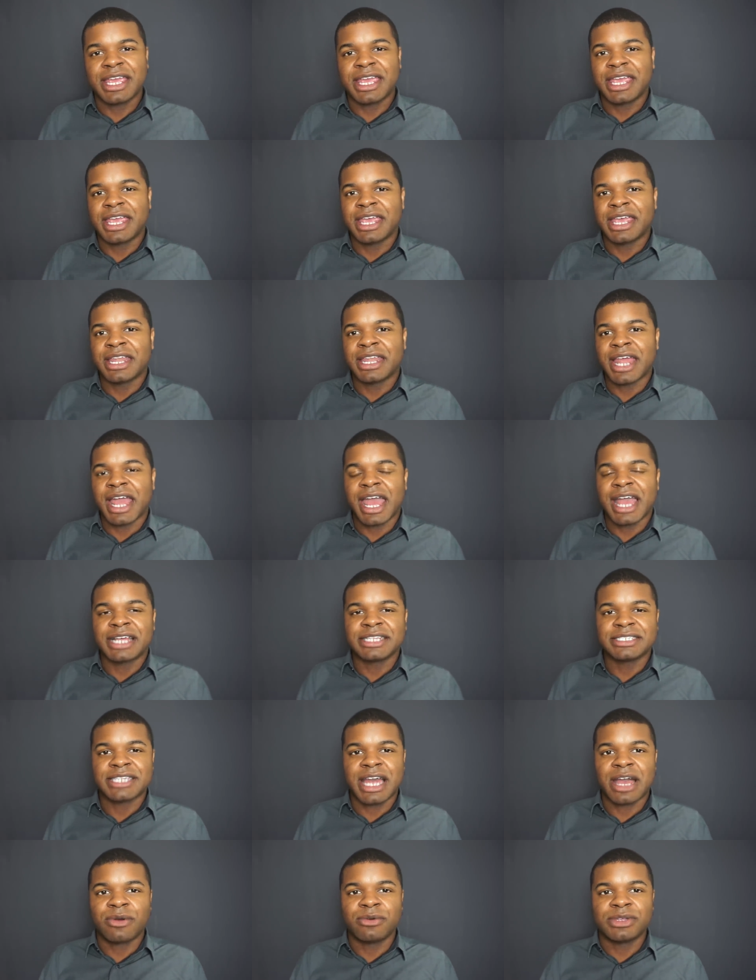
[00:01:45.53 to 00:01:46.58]
and
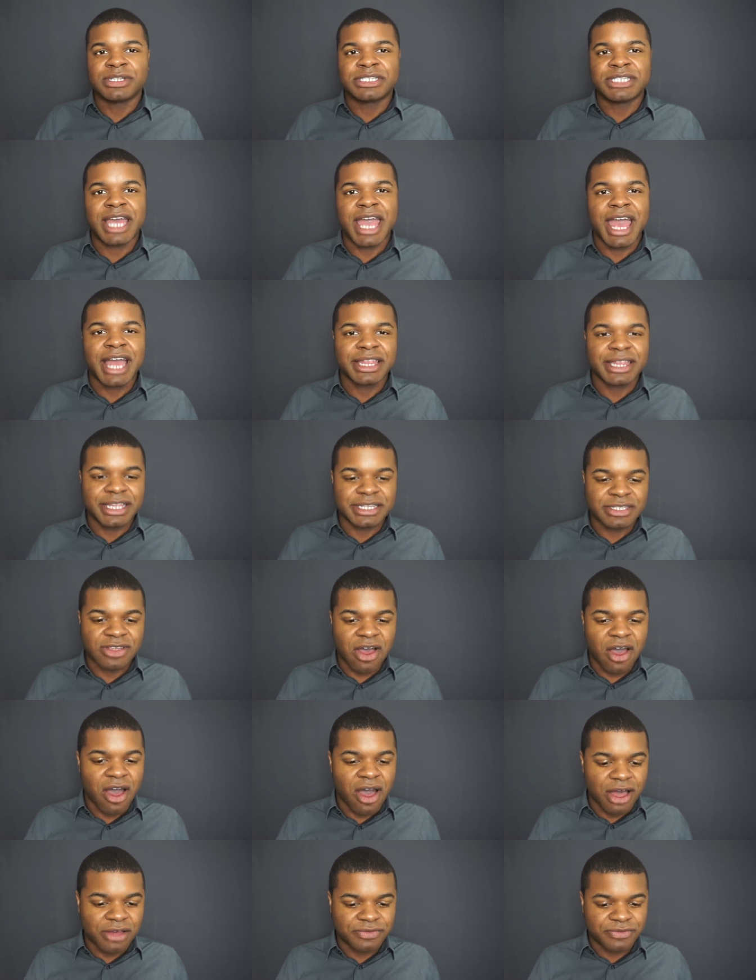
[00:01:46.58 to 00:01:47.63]
as I was at this
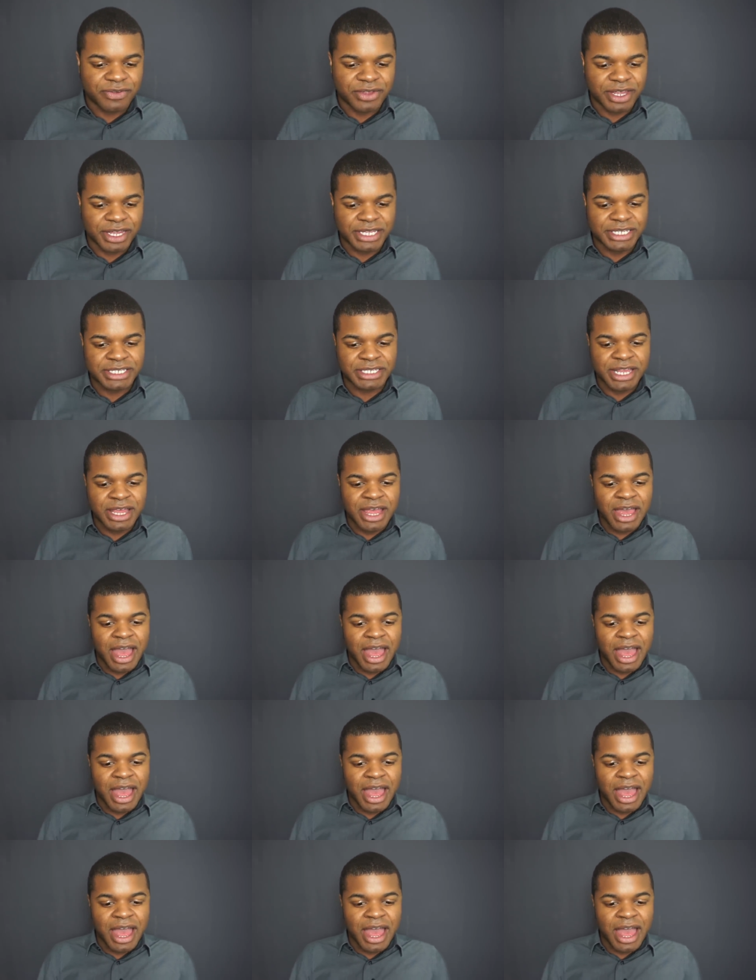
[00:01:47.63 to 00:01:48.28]
office,